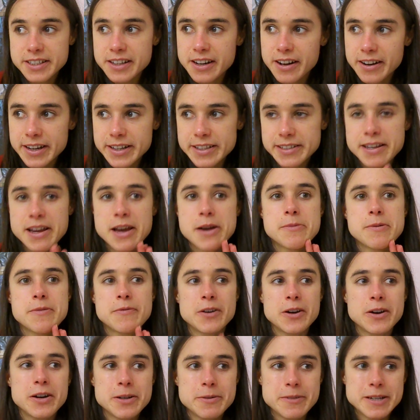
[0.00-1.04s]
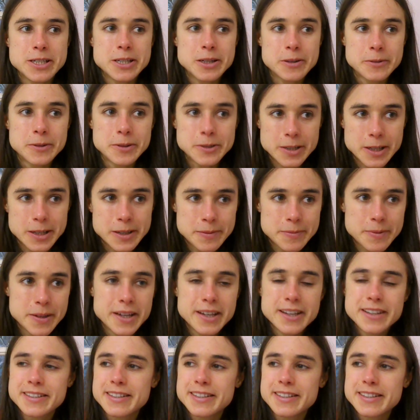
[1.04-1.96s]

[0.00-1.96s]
Delight with Lionel and Wardrobe*.